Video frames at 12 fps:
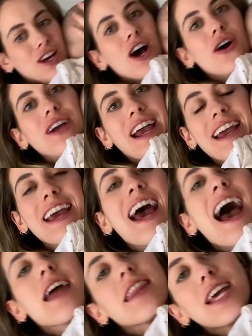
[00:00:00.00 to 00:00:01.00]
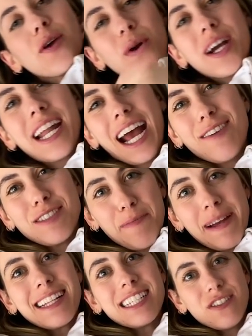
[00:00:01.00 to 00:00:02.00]
Okay, I think we're gonna have to
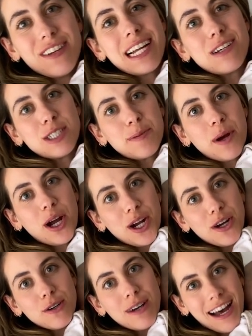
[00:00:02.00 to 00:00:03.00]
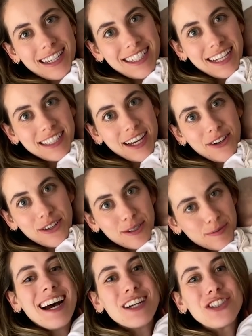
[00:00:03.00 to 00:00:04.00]
make this video tomorrow. How does that sound?
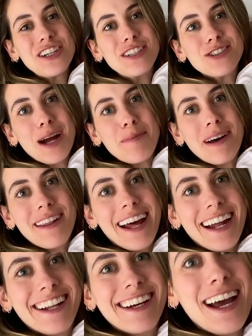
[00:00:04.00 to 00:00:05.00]
I'll show you the tripod then.